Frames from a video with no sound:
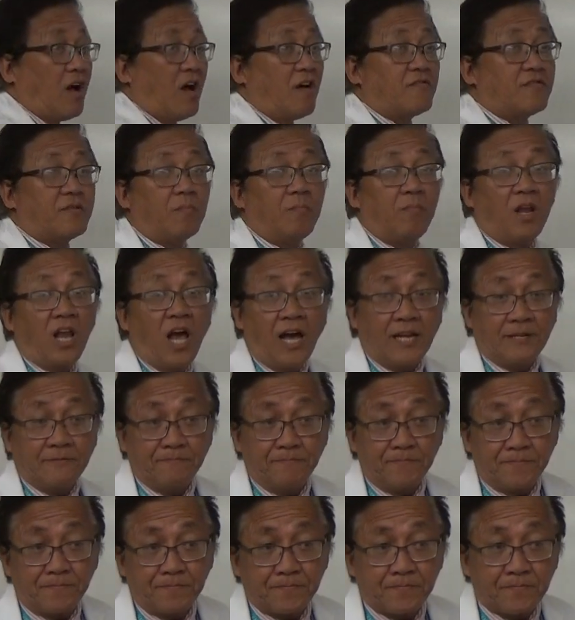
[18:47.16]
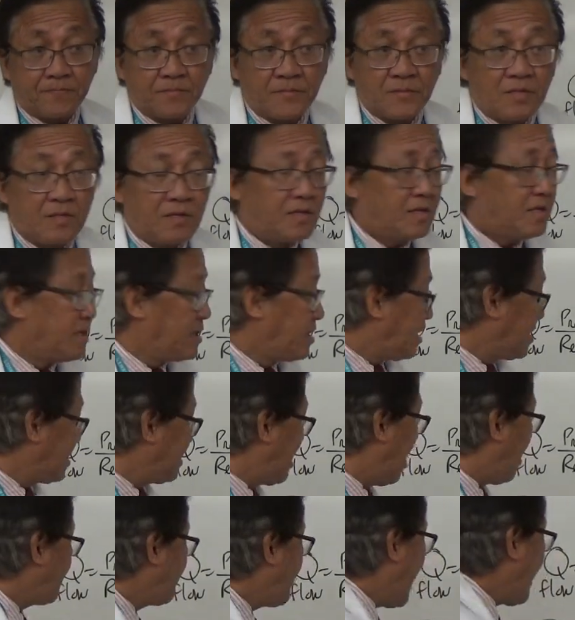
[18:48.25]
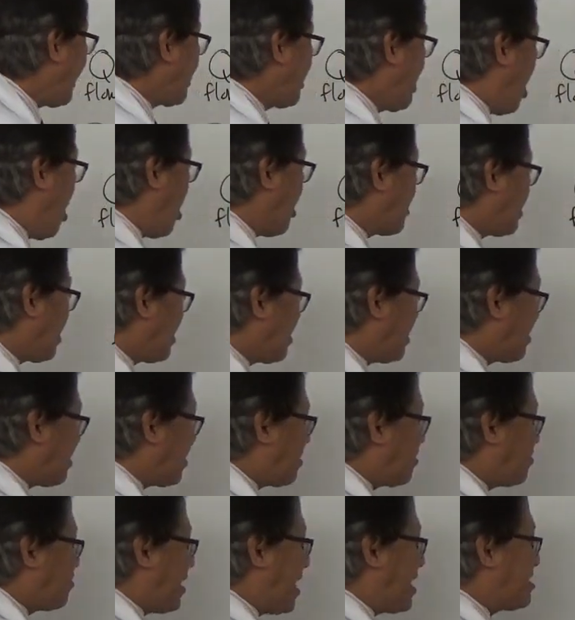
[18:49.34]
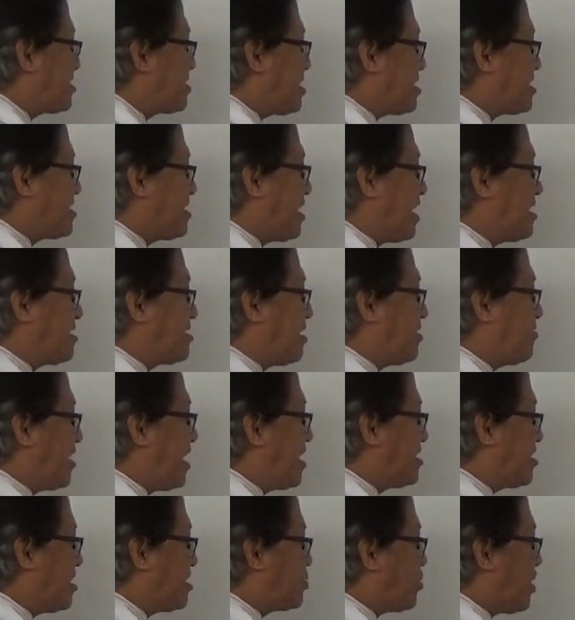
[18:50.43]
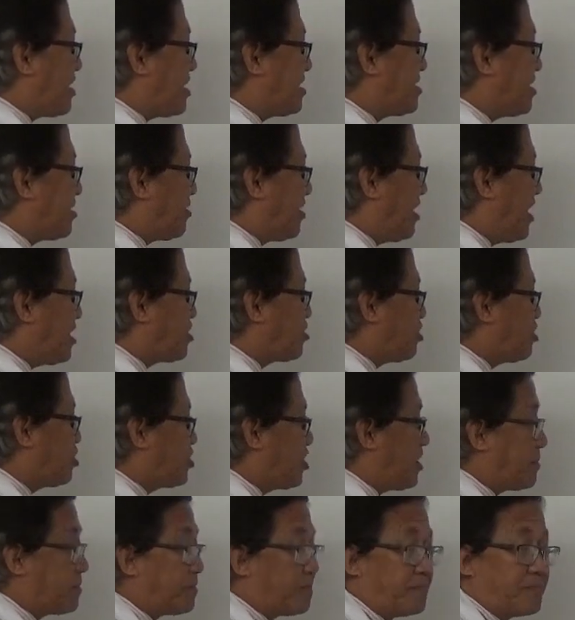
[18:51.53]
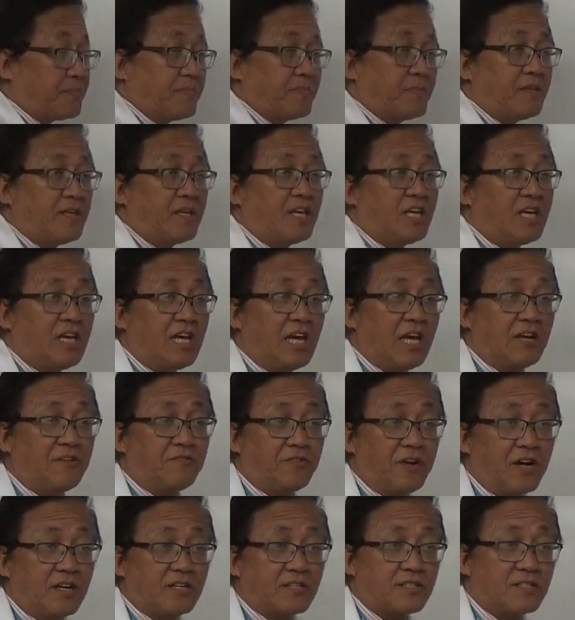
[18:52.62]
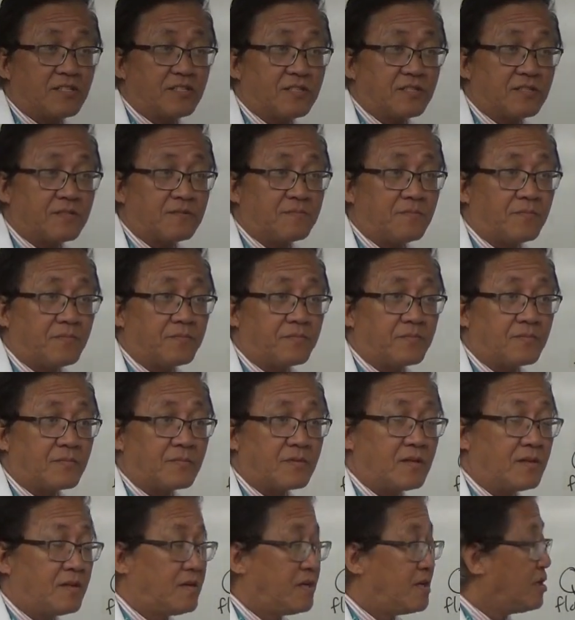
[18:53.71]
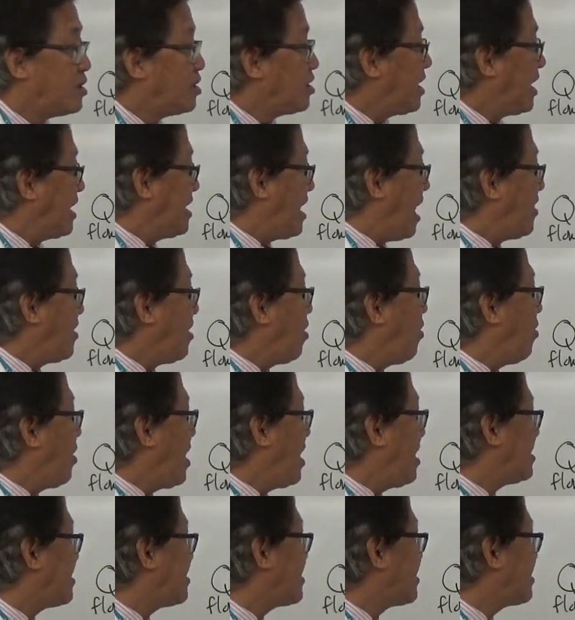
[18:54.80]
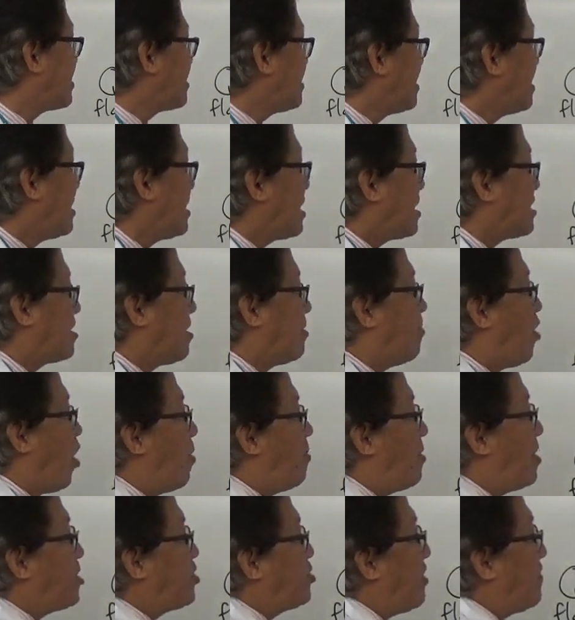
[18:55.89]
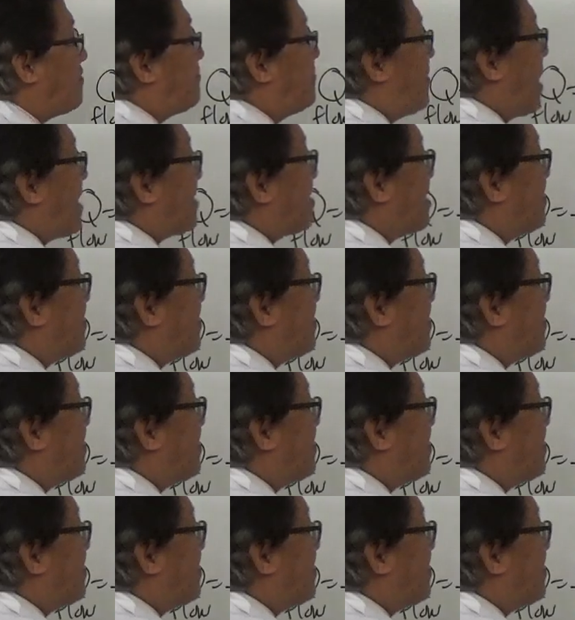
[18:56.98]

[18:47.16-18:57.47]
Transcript: of the blood. Now take note, resistance and radius, what is the relationship? Inverse. In other words, the moment you have fat